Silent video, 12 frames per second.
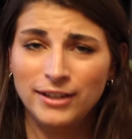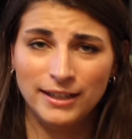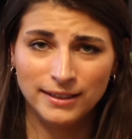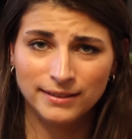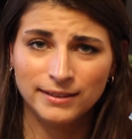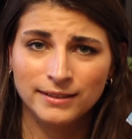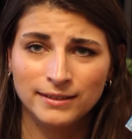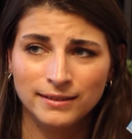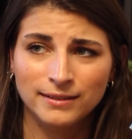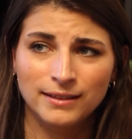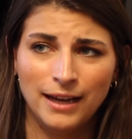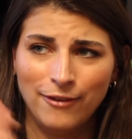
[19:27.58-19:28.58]
it is,
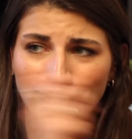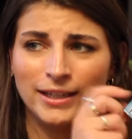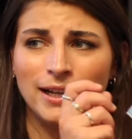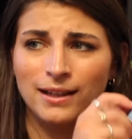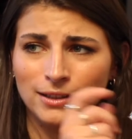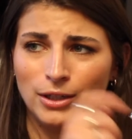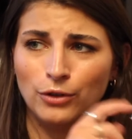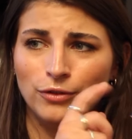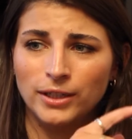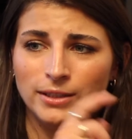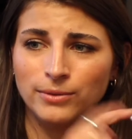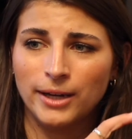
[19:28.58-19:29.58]
I think I'll go for
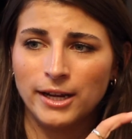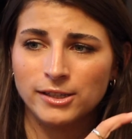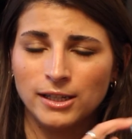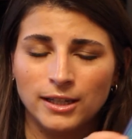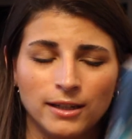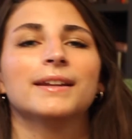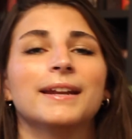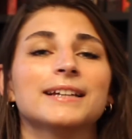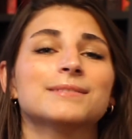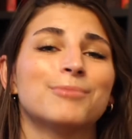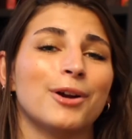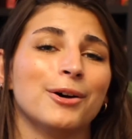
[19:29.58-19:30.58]
this one, actually. The
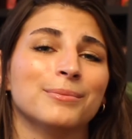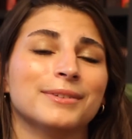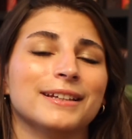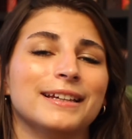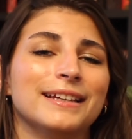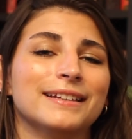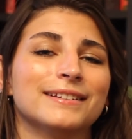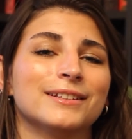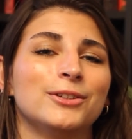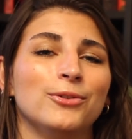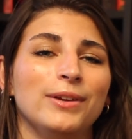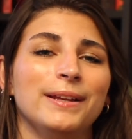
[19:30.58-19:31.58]
next prompt is
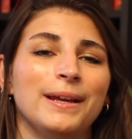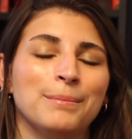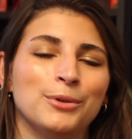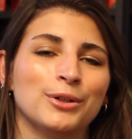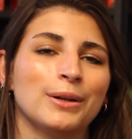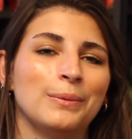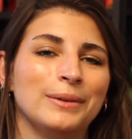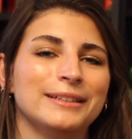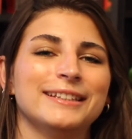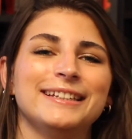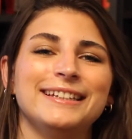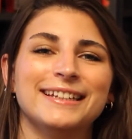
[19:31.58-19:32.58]
to read a book with
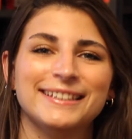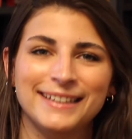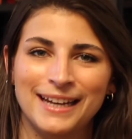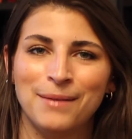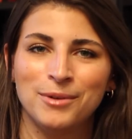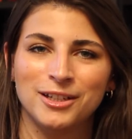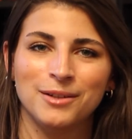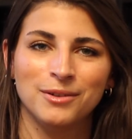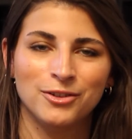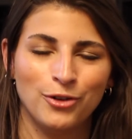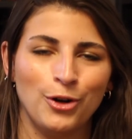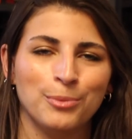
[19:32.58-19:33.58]
the celebrity
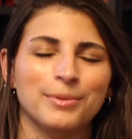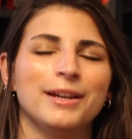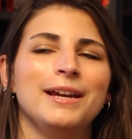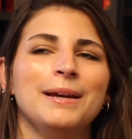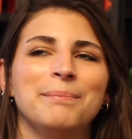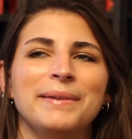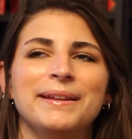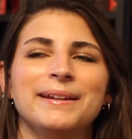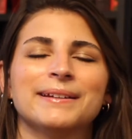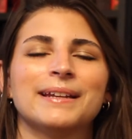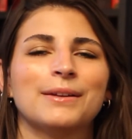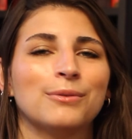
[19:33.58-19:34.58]
trope, meaning
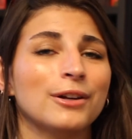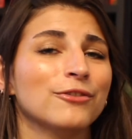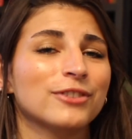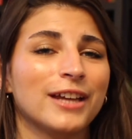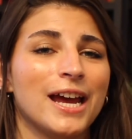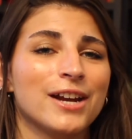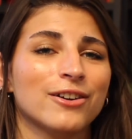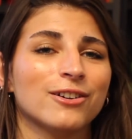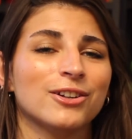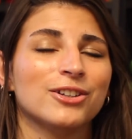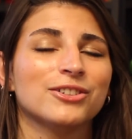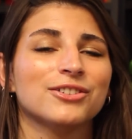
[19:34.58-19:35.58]
that one of the
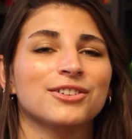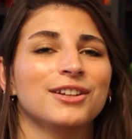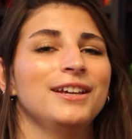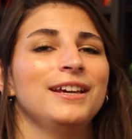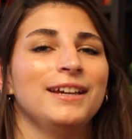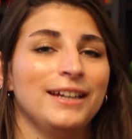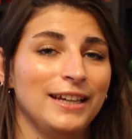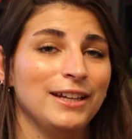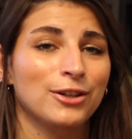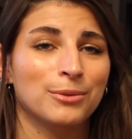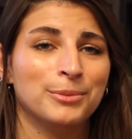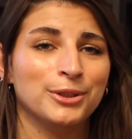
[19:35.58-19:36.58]
characters in
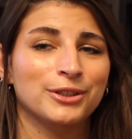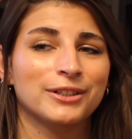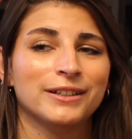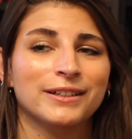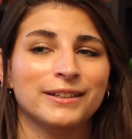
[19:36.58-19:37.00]
your book